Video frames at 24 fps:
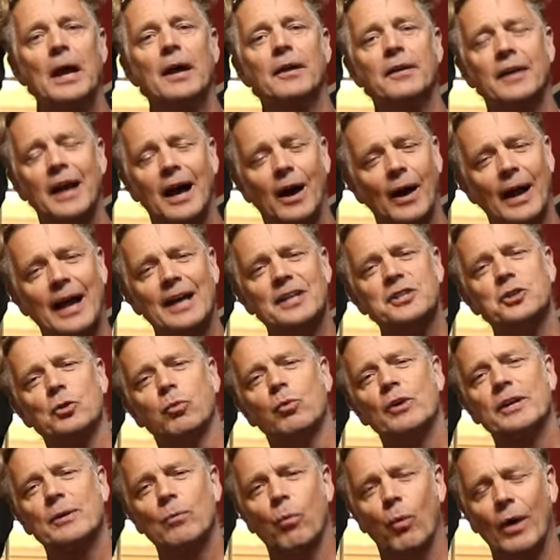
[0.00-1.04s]
Now as
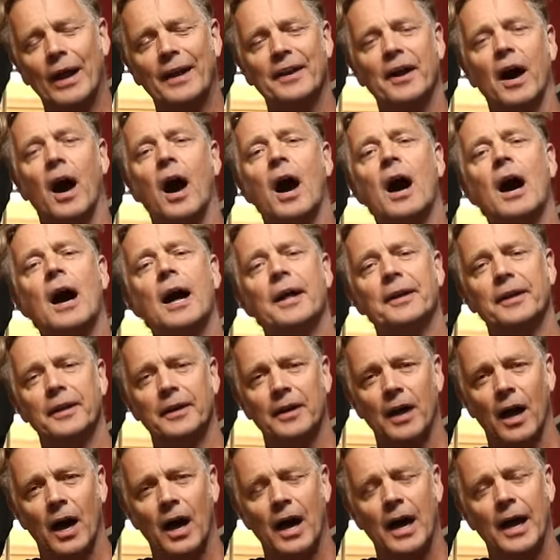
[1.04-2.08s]
we went
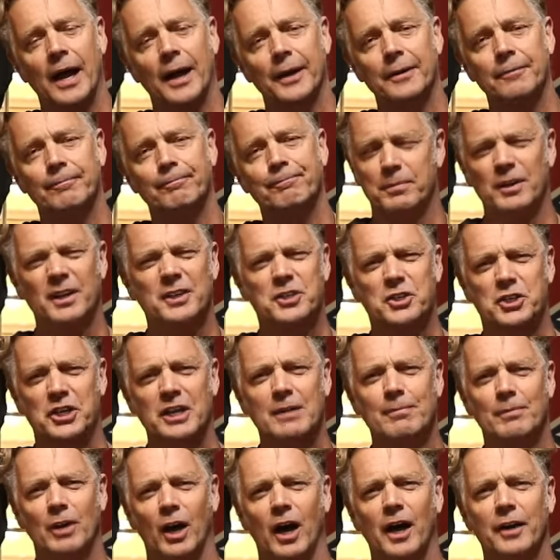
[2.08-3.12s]
on, it
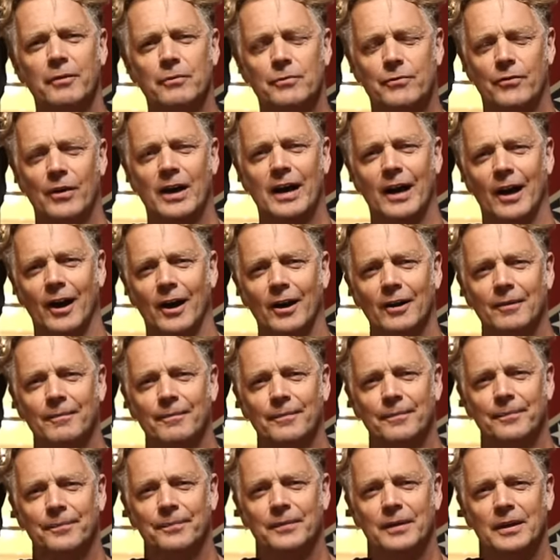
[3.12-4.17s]
seemed unfair.
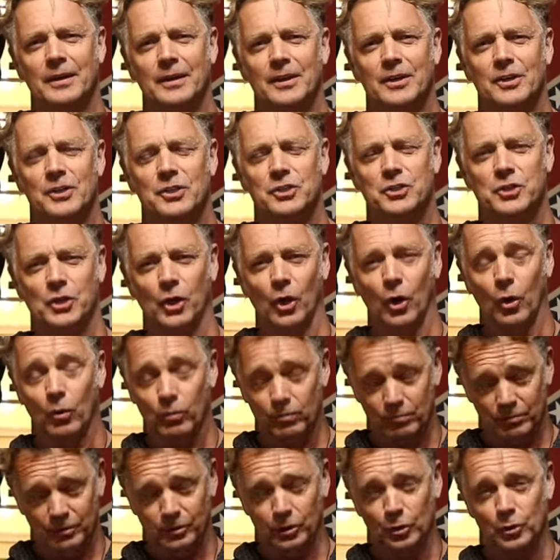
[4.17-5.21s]

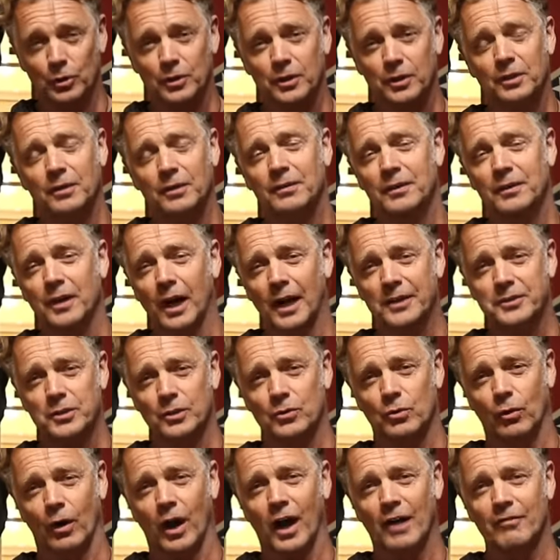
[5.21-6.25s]
So Luke got to
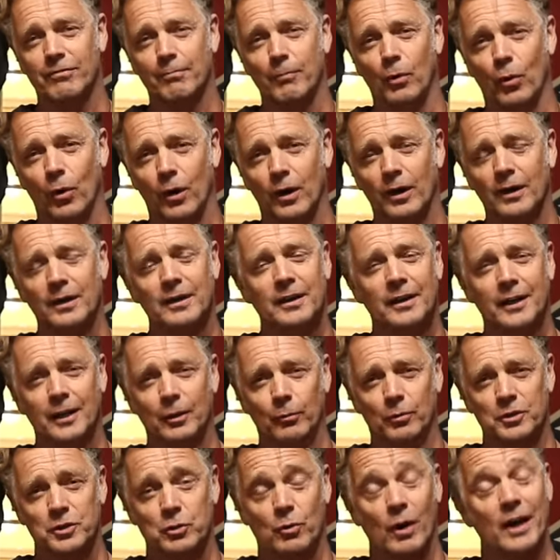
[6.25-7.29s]
drive more. It
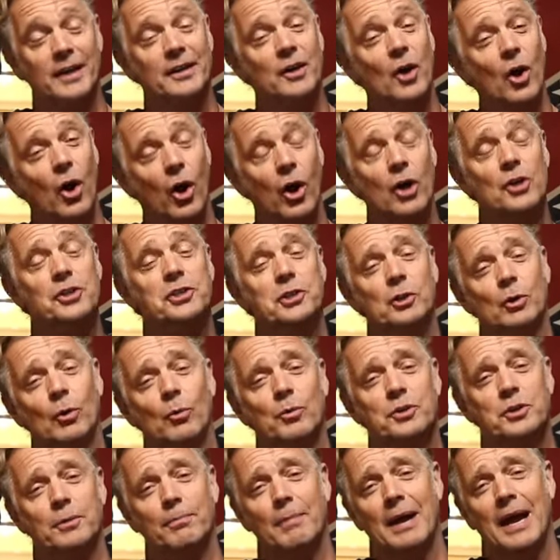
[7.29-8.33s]
was great. Also, it
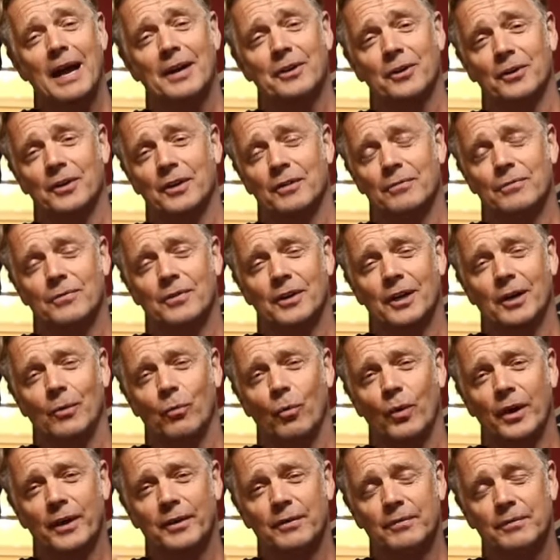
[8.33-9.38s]
was a matter of
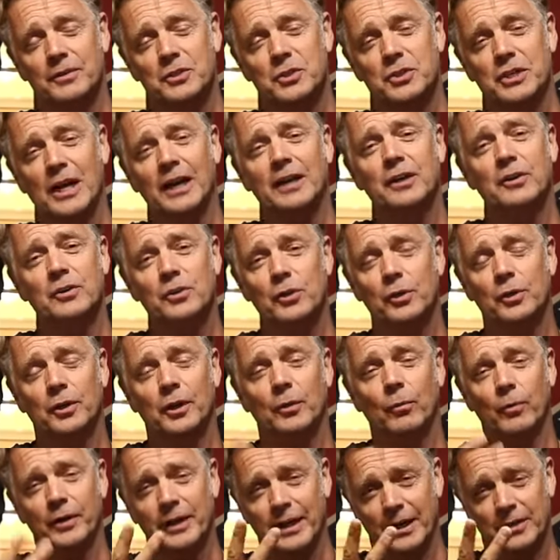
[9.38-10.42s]
when second
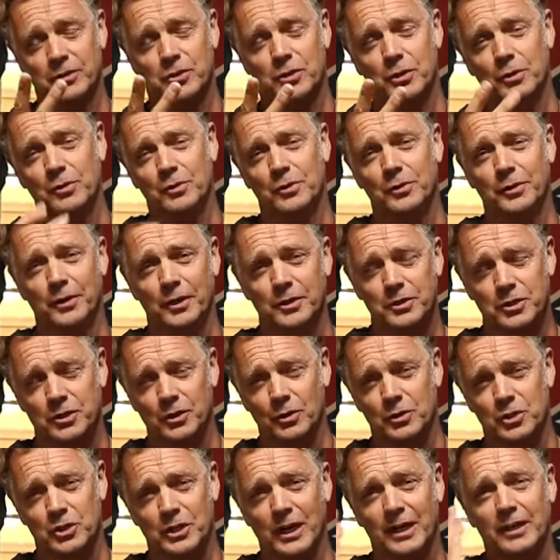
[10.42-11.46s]
unit, we had two units, so
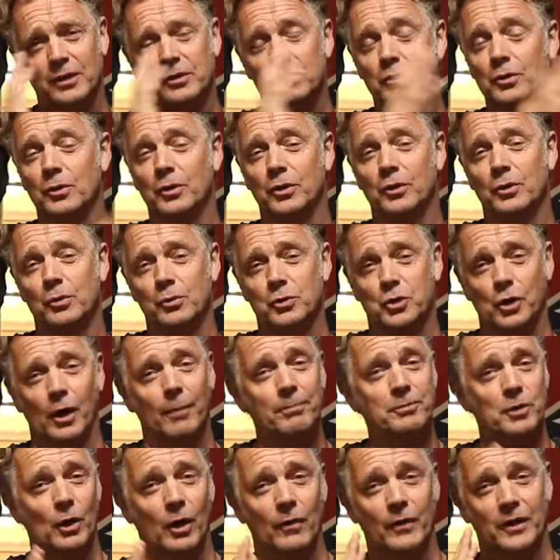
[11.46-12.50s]
second unit who
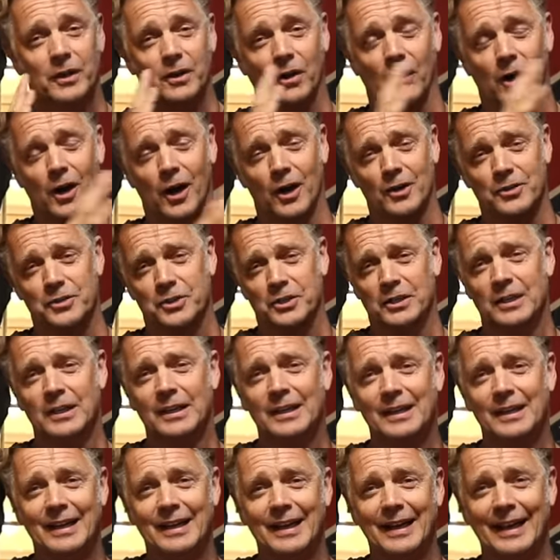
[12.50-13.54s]
jumped all the cars
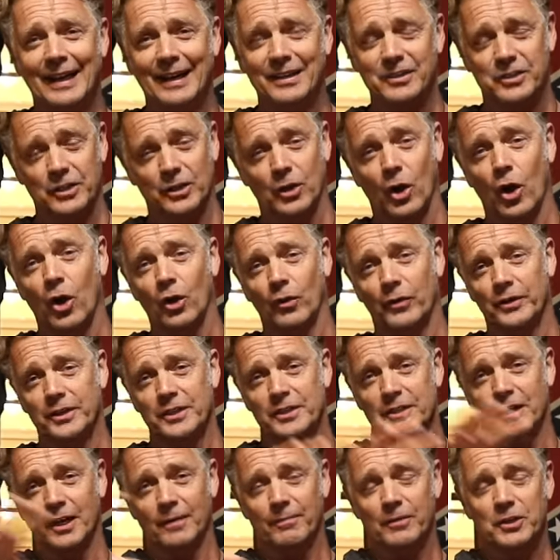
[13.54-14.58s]
and did all
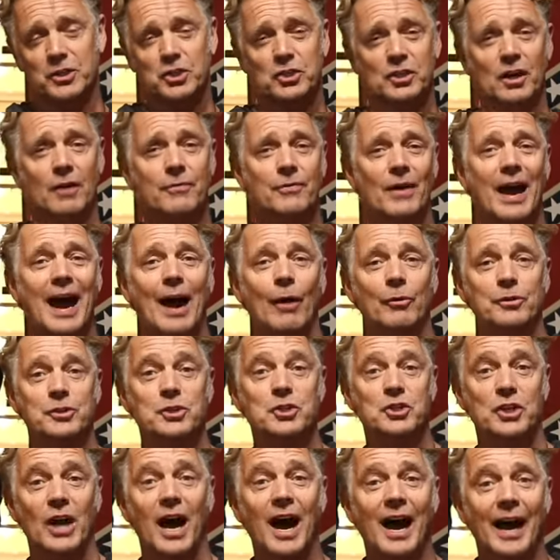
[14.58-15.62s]
the stuff
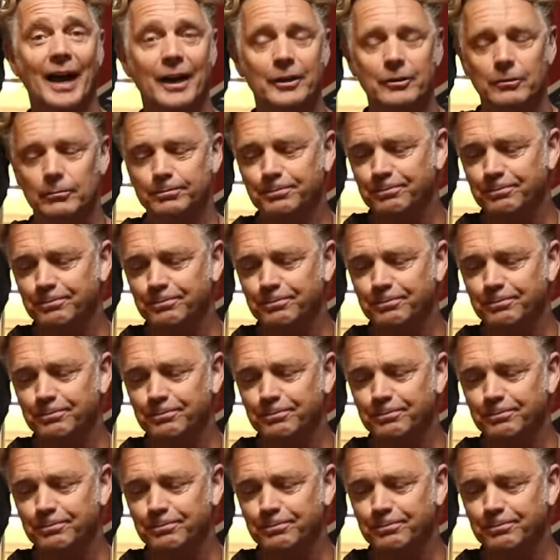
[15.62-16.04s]
outside.